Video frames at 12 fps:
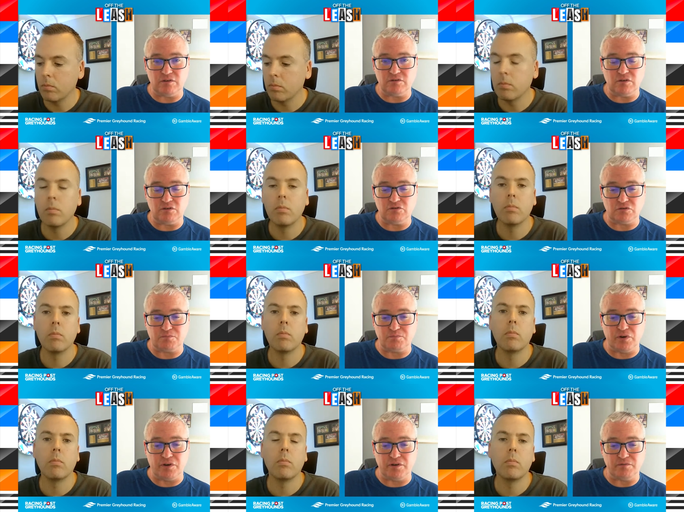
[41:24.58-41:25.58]
Speaker 1: is, is just
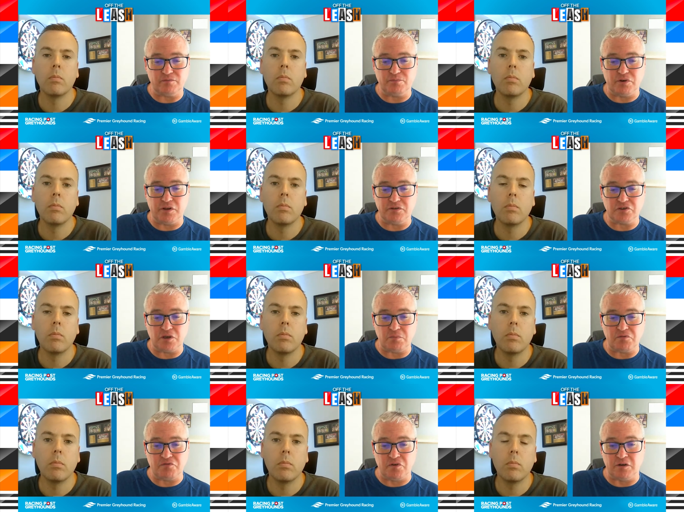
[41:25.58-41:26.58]
brilliant, brilliant
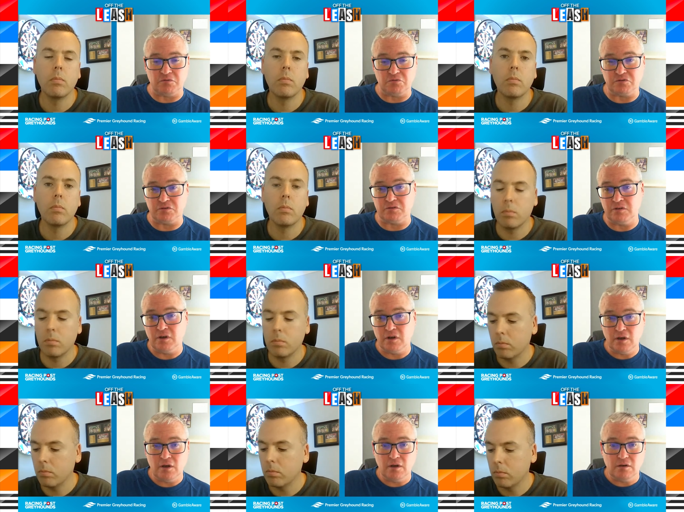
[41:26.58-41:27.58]
semi finals, and
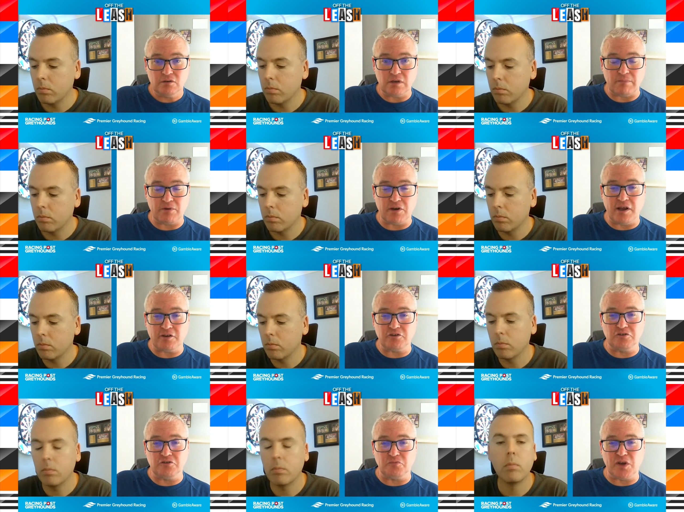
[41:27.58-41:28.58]
some
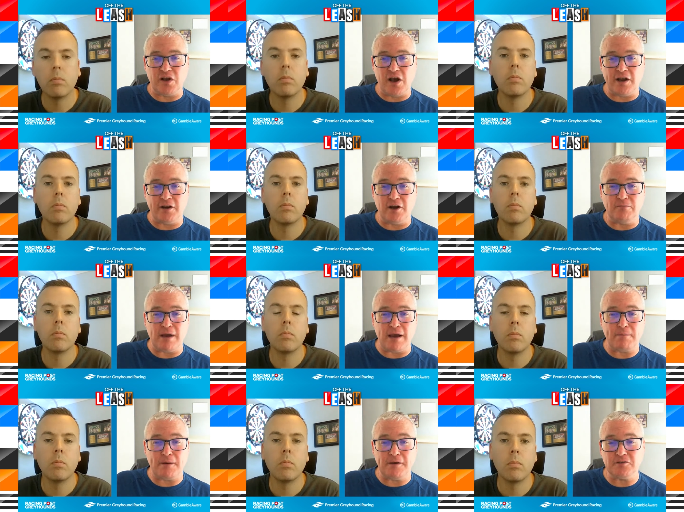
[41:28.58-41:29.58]
connections will be going home
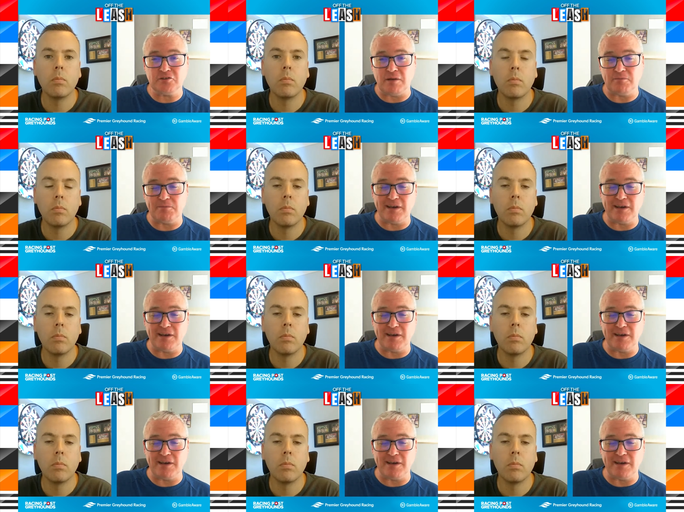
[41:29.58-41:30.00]
happy, some